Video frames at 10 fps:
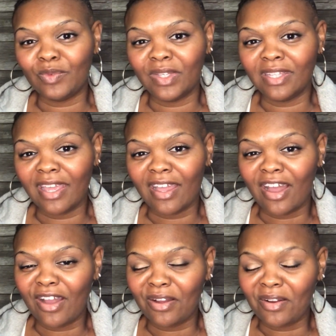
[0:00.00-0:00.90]
when they
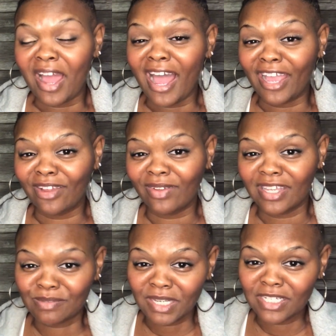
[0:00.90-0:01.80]
are
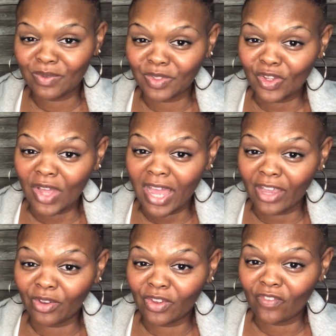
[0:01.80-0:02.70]
hiring, especially when they're
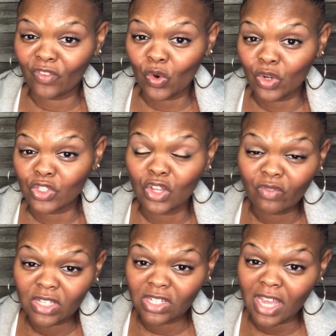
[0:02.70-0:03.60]
hiring for
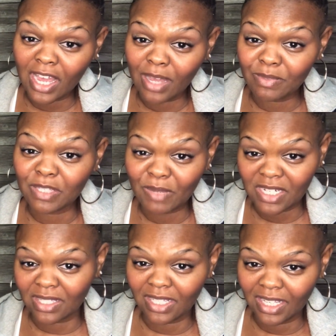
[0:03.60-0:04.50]
service jobs,
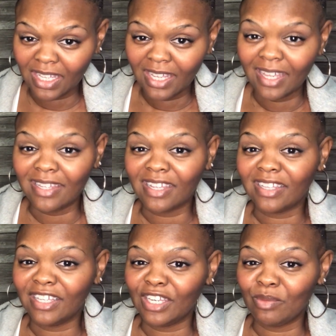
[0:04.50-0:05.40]
especially in the
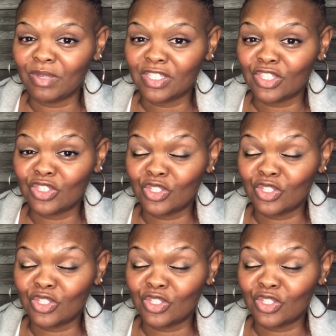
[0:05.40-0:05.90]
cleaning business.